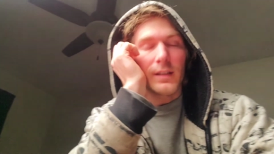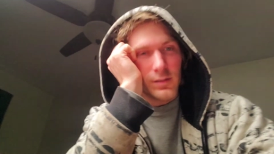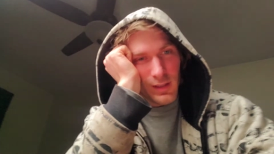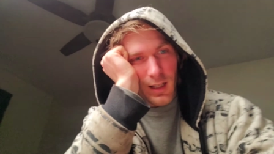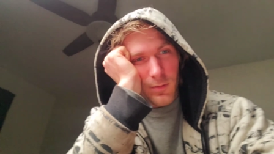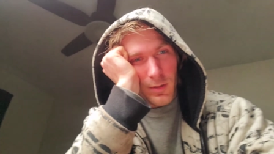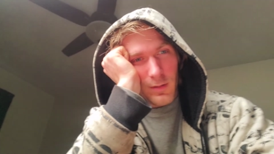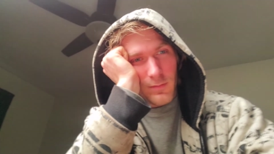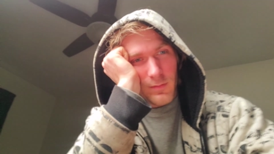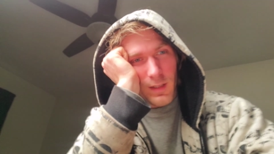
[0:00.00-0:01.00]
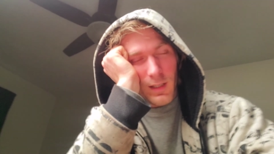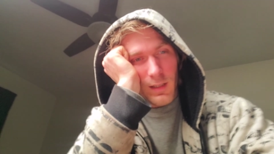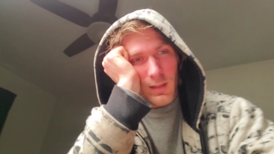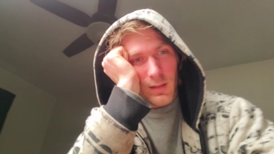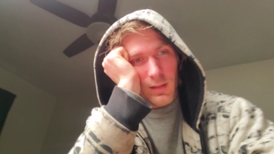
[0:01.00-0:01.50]
shower
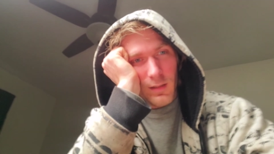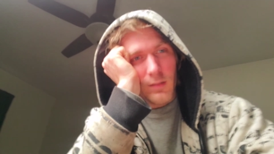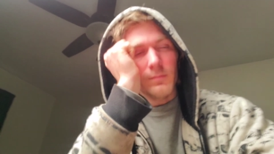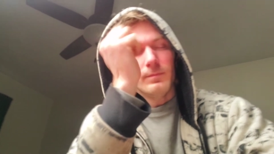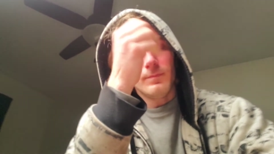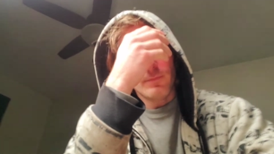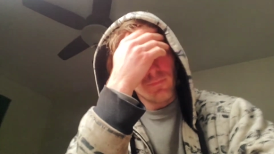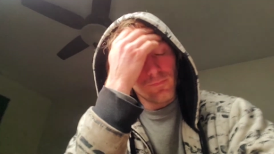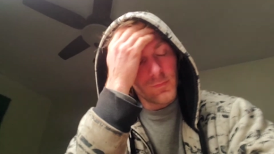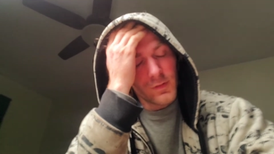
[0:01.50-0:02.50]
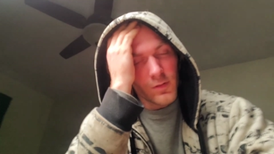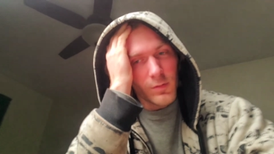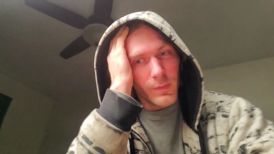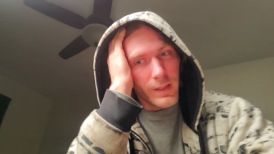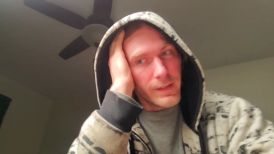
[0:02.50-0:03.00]
and um, start
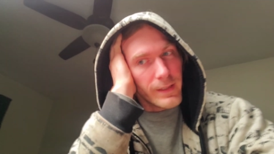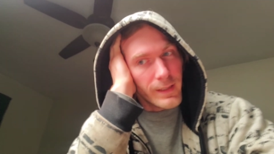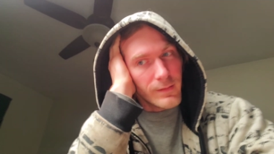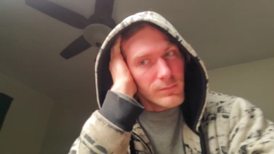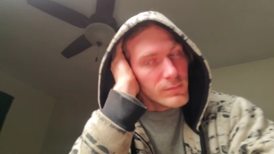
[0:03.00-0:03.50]
my day.